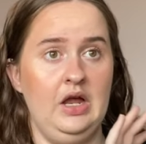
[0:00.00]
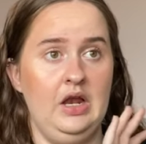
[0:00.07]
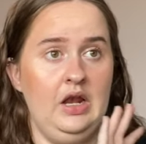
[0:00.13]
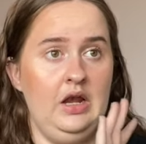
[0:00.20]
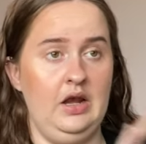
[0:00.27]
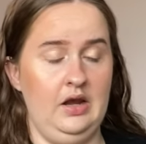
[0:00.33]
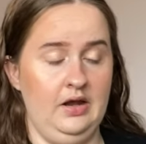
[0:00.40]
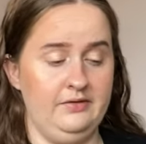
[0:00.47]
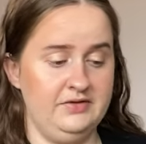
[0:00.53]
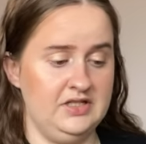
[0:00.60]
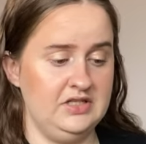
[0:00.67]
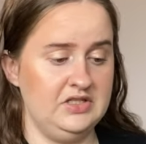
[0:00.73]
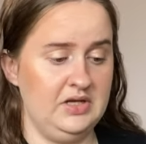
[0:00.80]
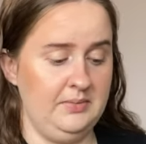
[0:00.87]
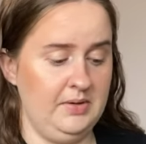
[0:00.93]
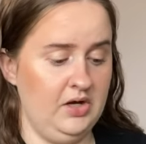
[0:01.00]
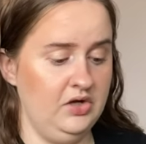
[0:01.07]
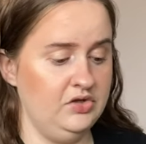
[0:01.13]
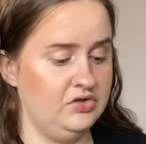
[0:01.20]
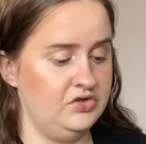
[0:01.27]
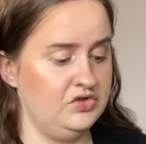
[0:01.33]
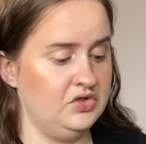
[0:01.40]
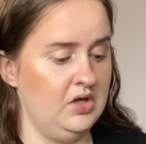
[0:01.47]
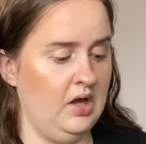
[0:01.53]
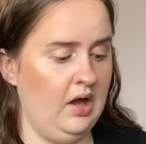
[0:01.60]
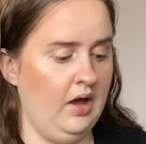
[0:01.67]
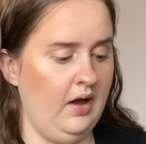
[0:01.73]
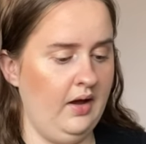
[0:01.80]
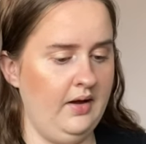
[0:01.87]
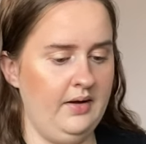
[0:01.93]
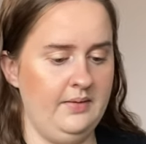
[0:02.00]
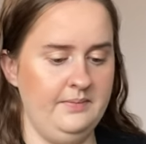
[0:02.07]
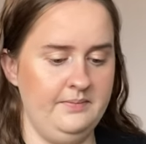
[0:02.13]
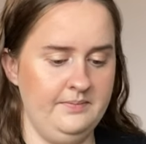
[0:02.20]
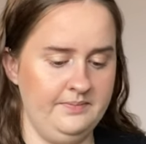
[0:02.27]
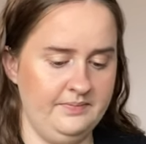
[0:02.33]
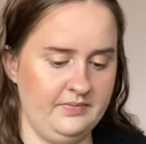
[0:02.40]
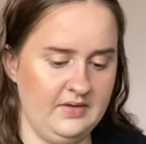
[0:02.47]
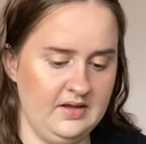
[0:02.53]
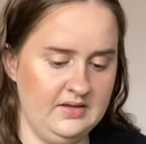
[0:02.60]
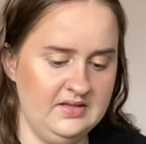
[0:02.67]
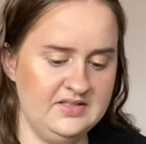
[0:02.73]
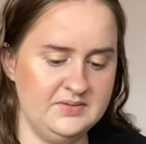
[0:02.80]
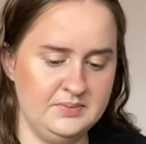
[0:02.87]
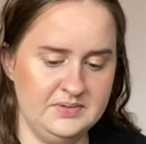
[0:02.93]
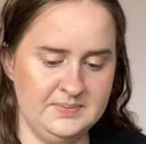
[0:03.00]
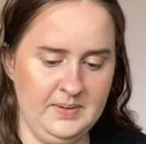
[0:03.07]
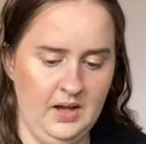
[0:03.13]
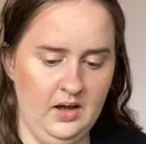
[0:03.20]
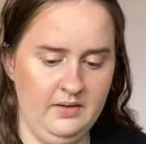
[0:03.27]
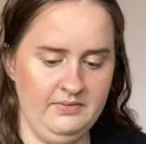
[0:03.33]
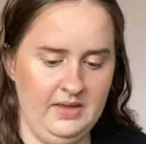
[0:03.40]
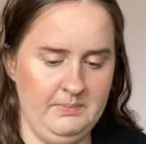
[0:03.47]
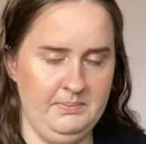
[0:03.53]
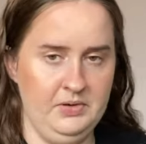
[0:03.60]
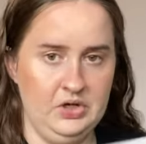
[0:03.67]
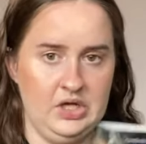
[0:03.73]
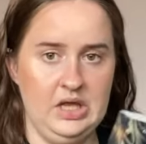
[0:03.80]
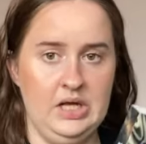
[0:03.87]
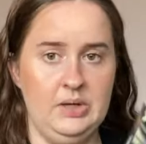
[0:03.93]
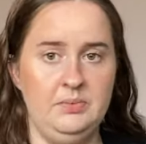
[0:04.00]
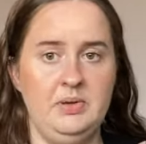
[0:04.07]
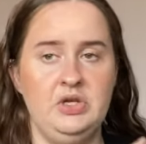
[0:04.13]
loved it so much. Um, this was part of their book club.